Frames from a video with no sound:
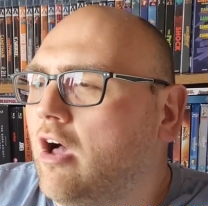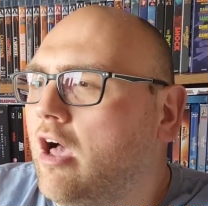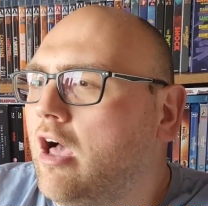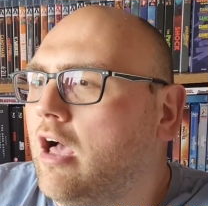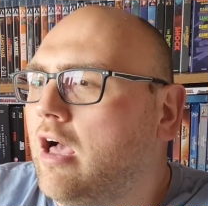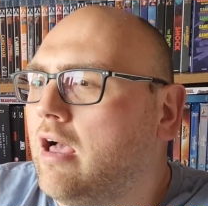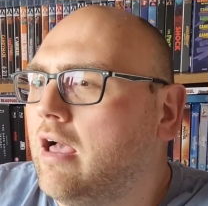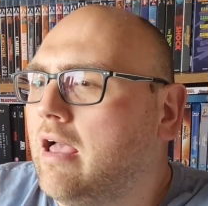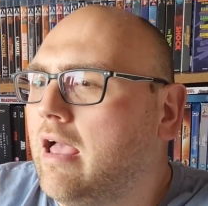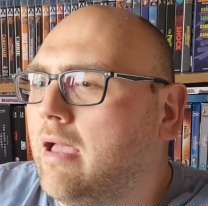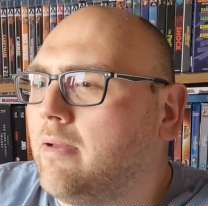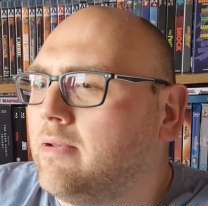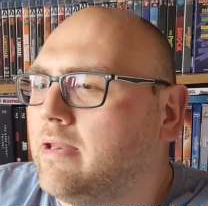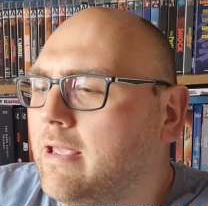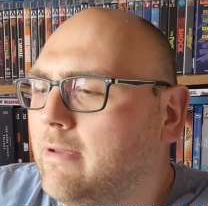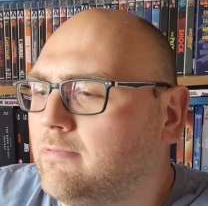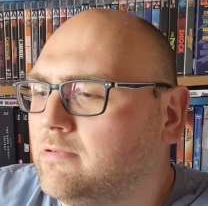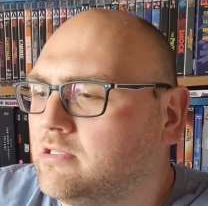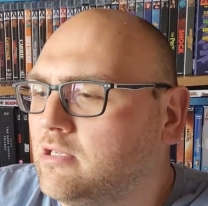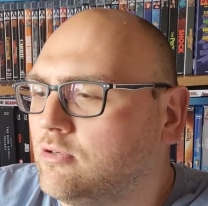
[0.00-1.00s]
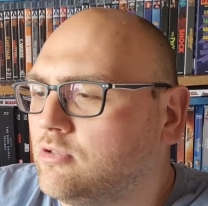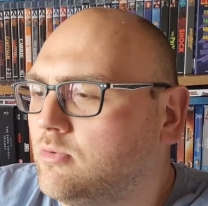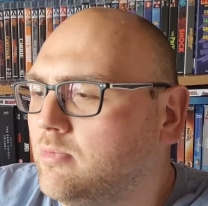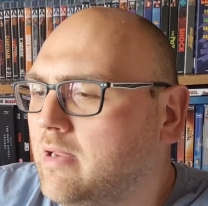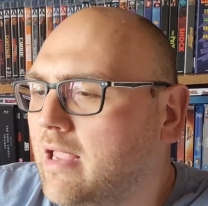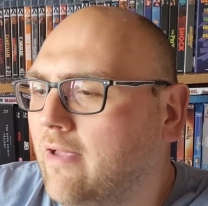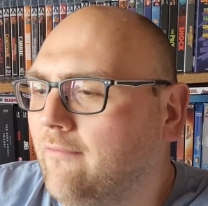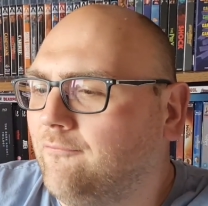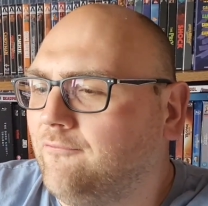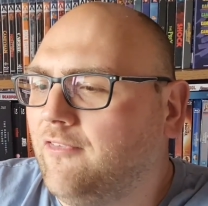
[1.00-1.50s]
uh, how many episodes
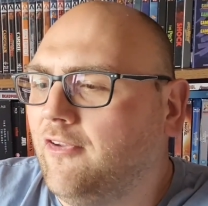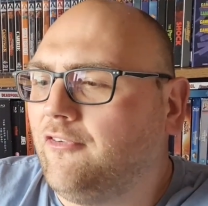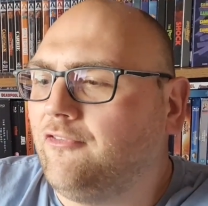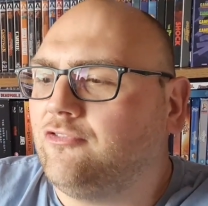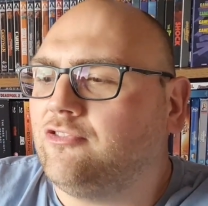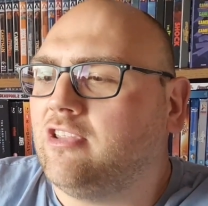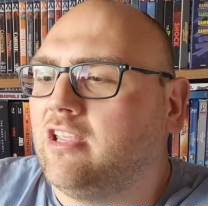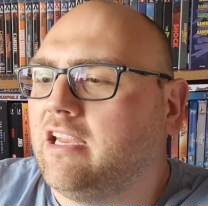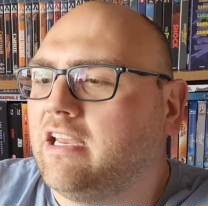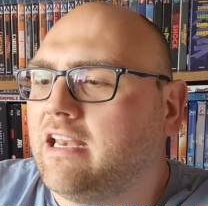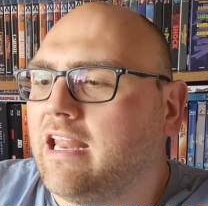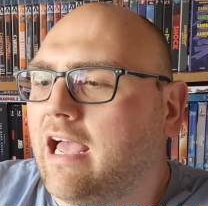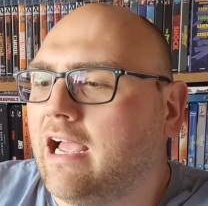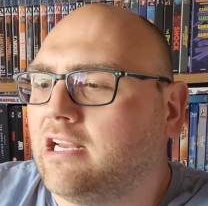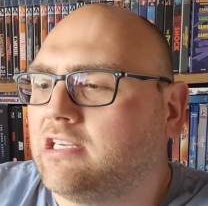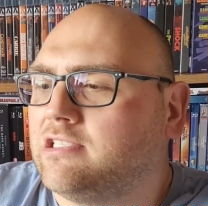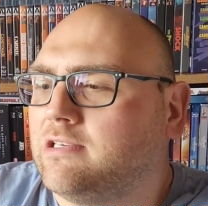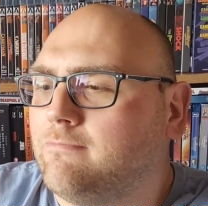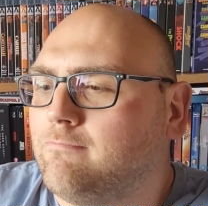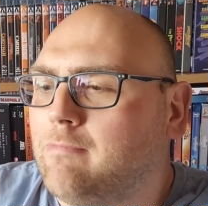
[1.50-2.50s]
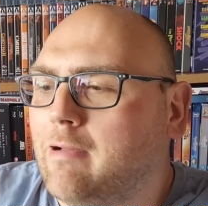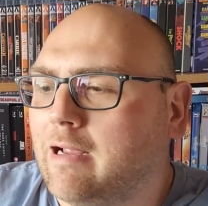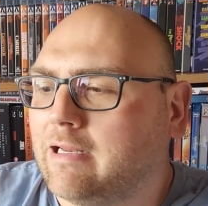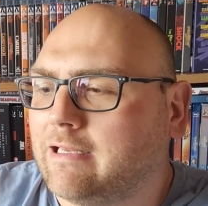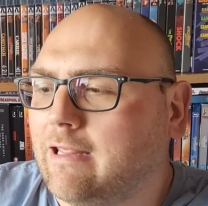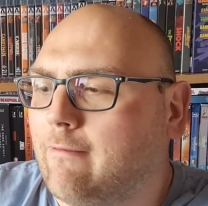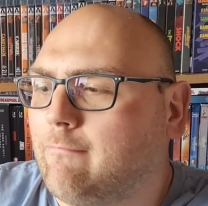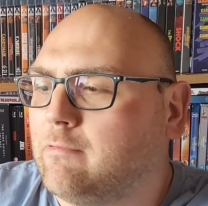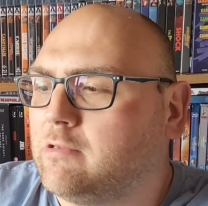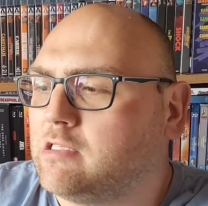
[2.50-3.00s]
do we get? 15
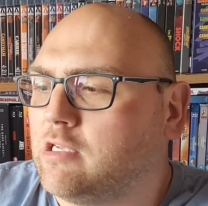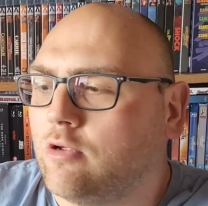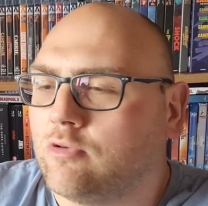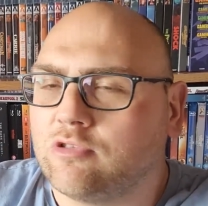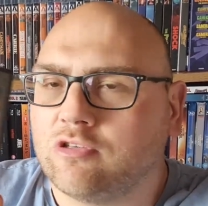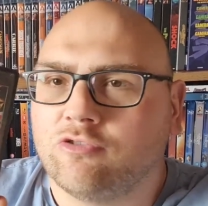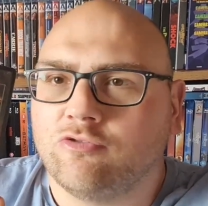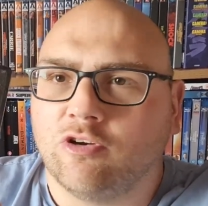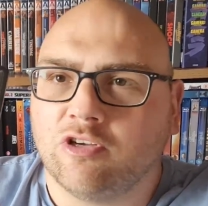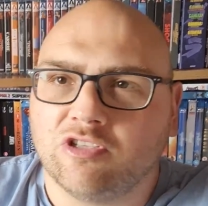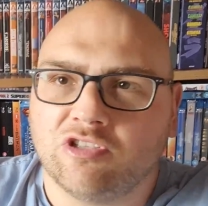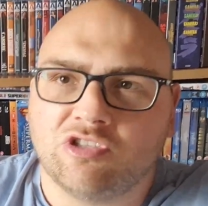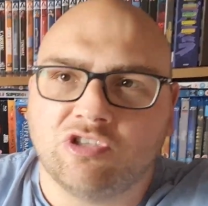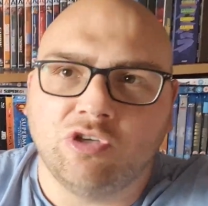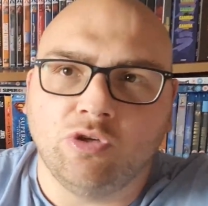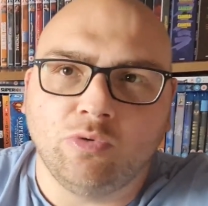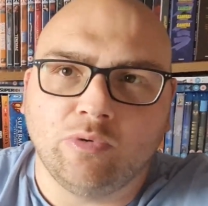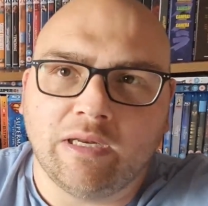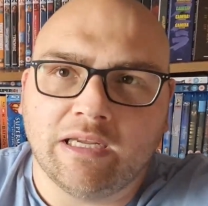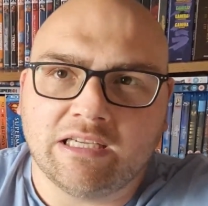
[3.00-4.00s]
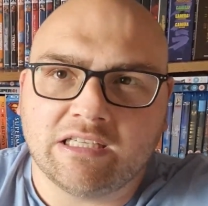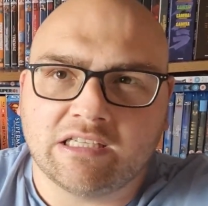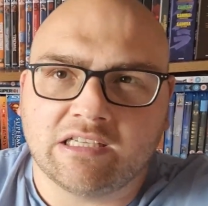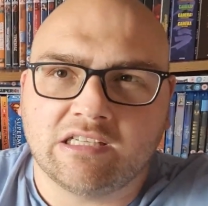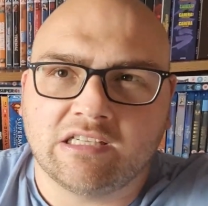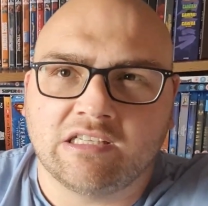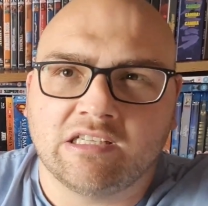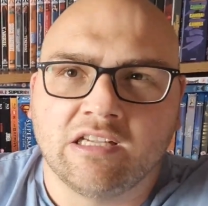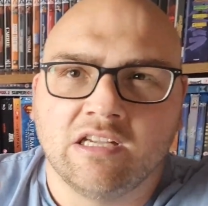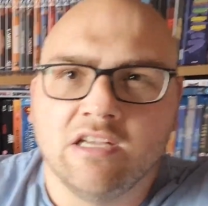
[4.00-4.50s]
action-packed episodes across two
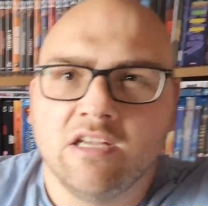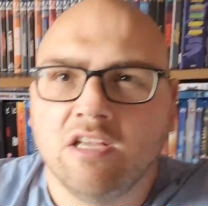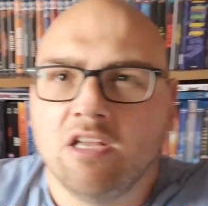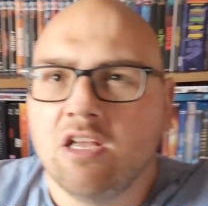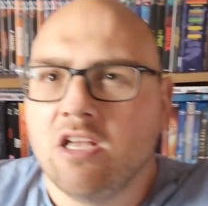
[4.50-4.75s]
discs.